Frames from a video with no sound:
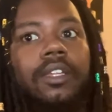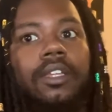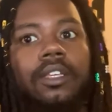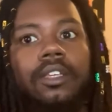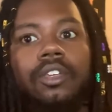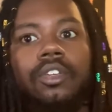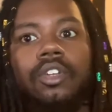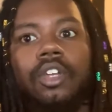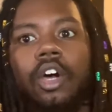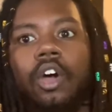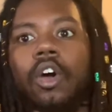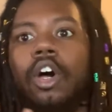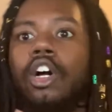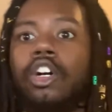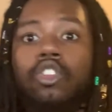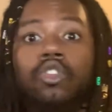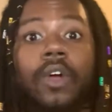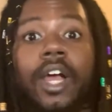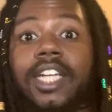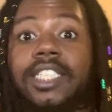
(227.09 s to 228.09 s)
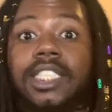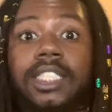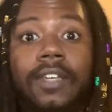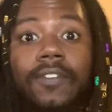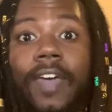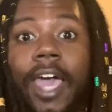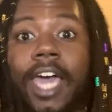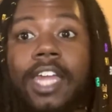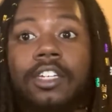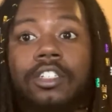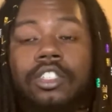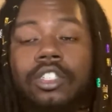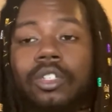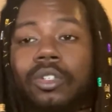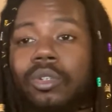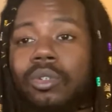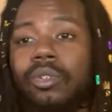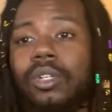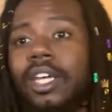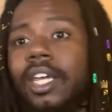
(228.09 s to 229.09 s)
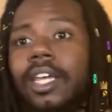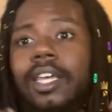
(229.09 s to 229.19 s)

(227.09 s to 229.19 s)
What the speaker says: you know, aggressive attitude,